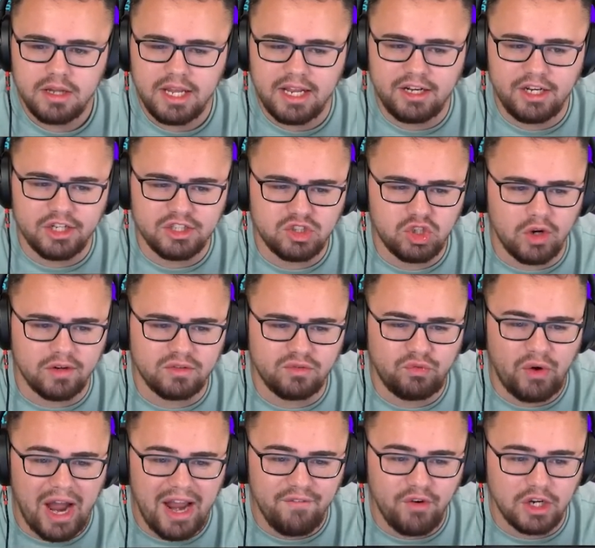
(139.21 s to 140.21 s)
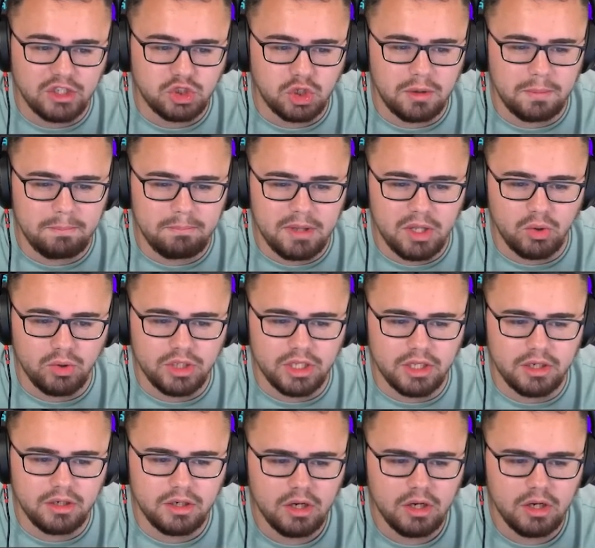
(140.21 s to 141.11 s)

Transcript: It deserves 500 million.